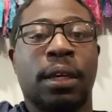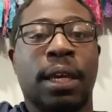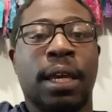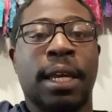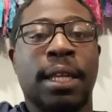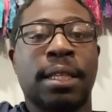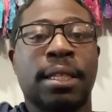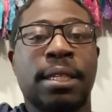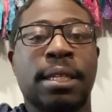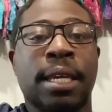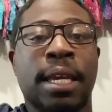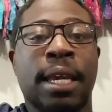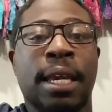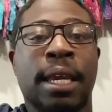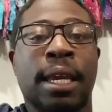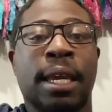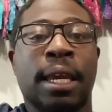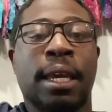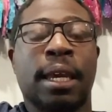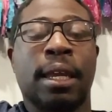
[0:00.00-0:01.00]
and
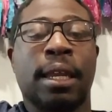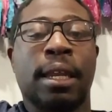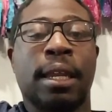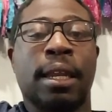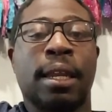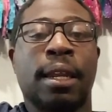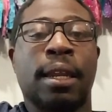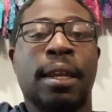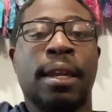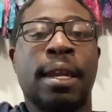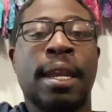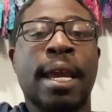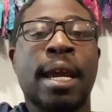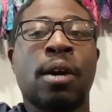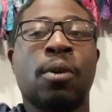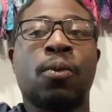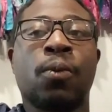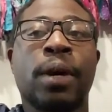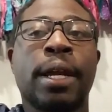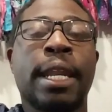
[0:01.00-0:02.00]
said, now
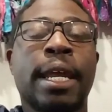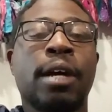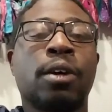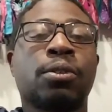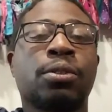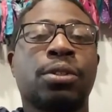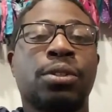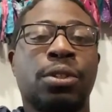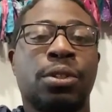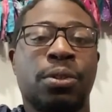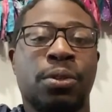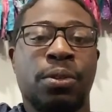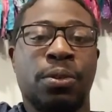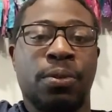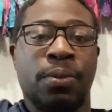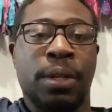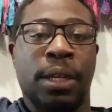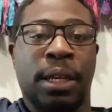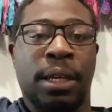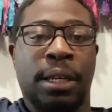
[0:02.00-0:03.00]
what else do you
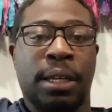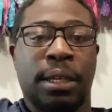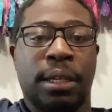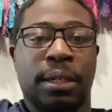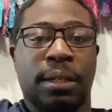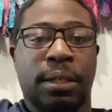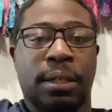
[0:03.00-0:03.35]
need?